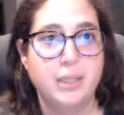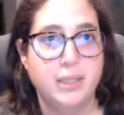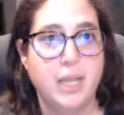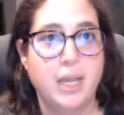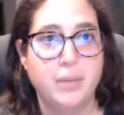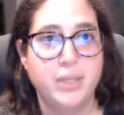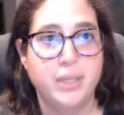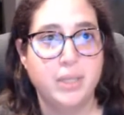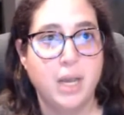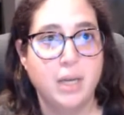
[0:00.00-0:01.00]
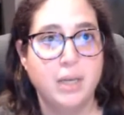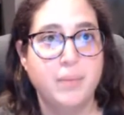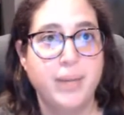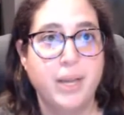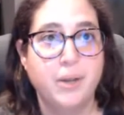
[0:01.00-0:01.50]
the time to talk
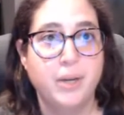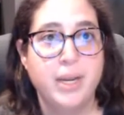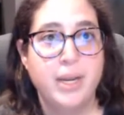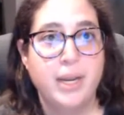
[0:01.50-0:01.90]
about